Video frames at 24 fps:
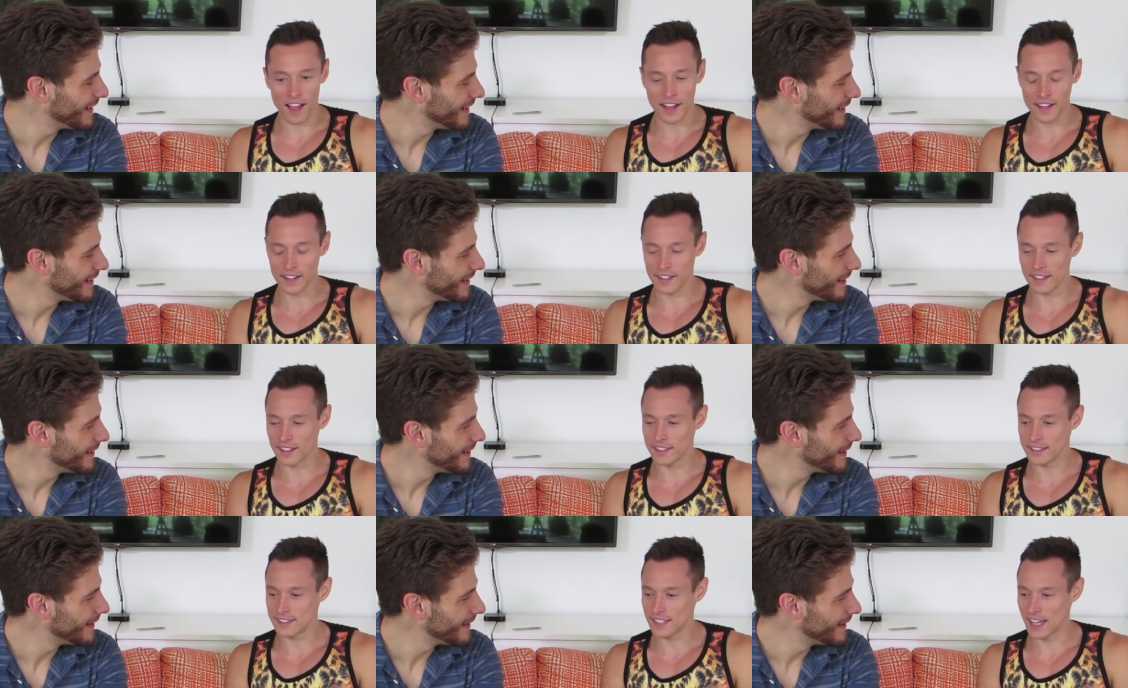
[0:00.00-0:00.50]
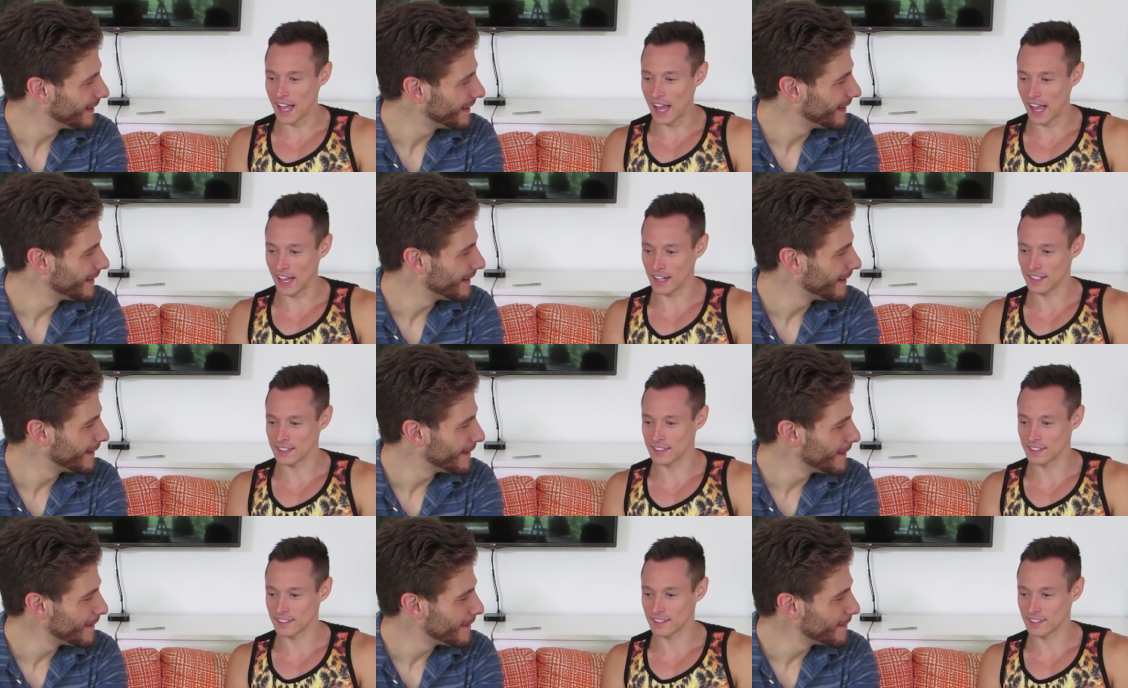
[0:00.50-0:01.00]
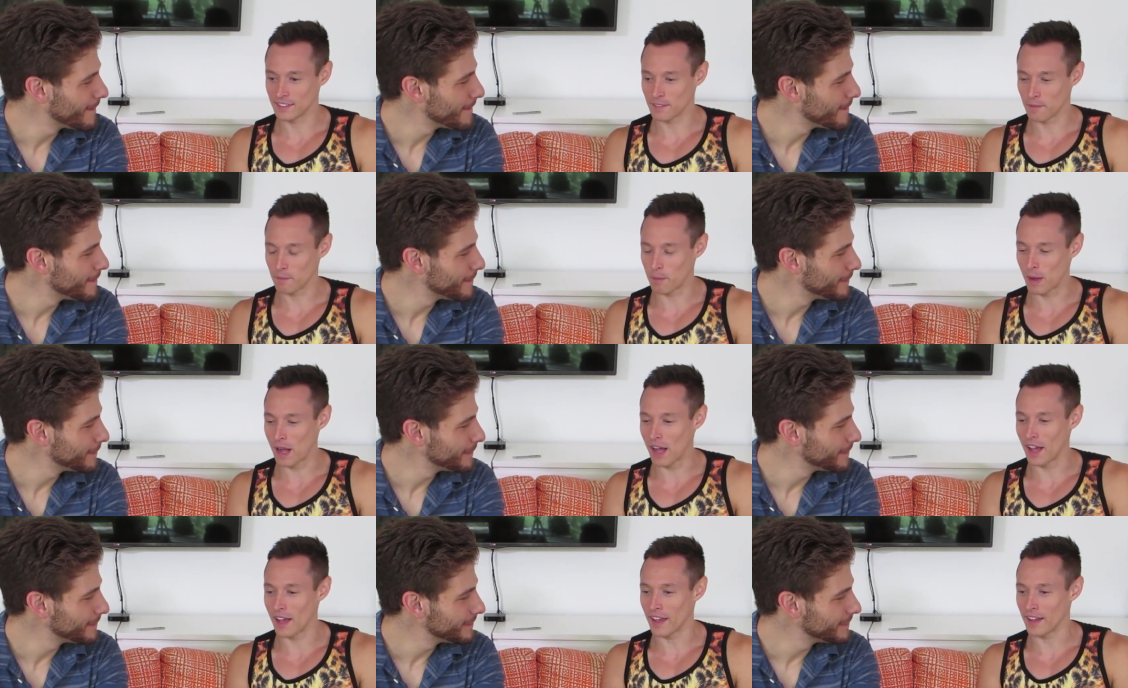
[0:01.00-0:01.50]
Speaker 1: I got attacked
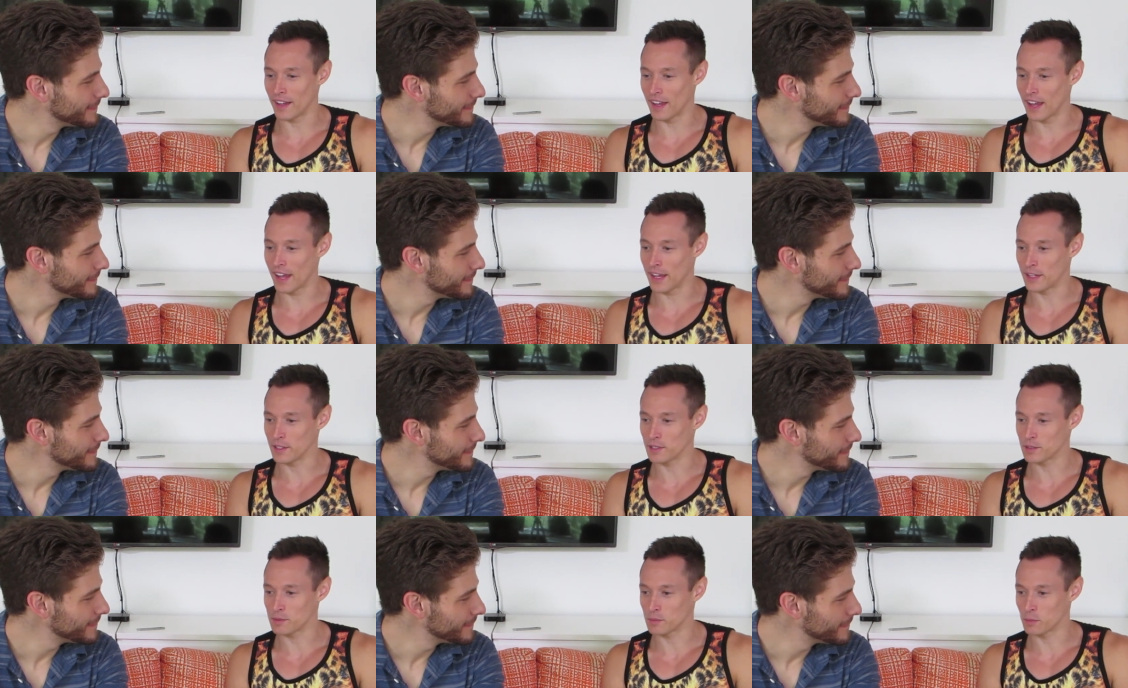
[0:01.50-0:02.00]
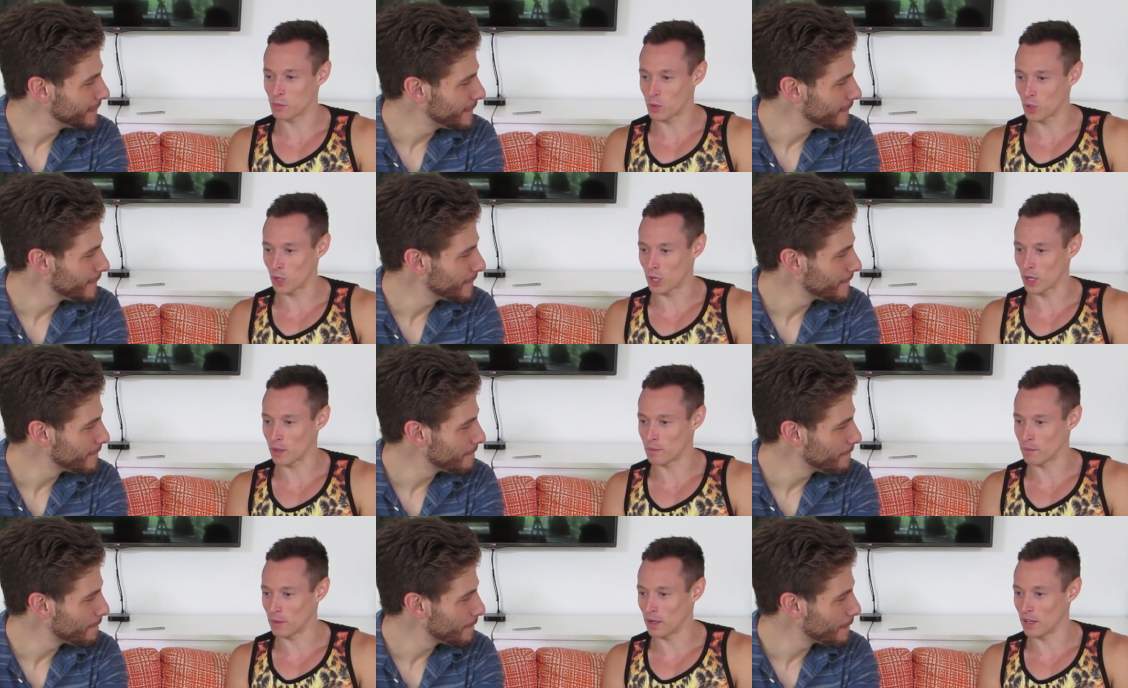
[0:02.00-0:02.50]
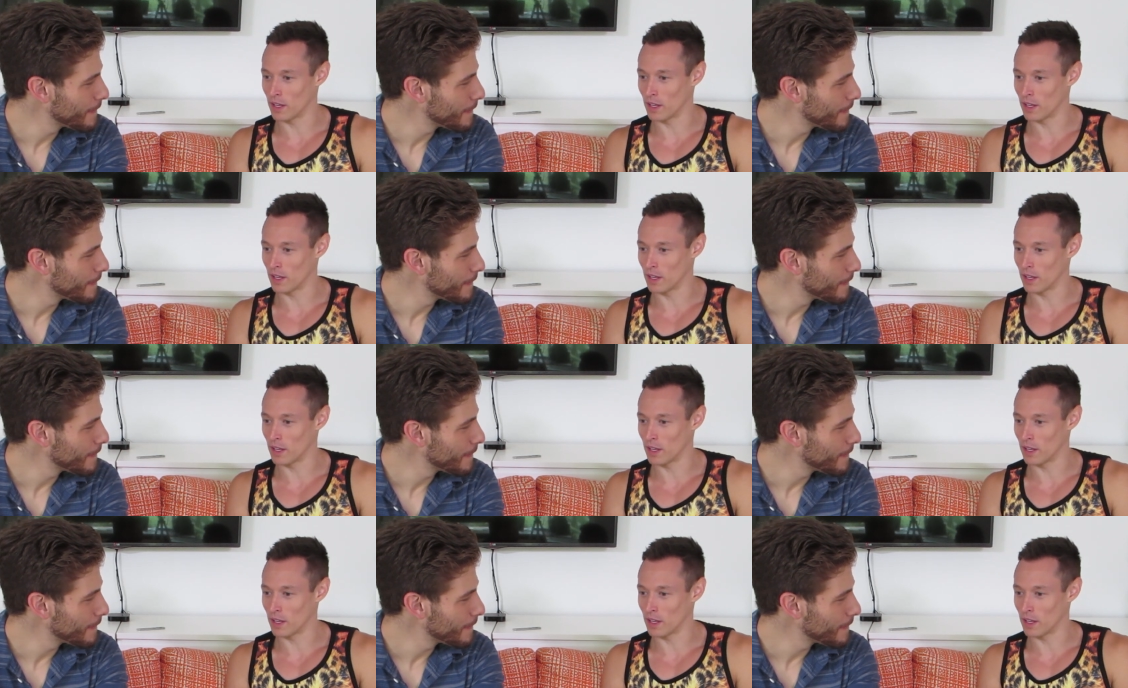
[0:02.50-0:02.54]
by a swarm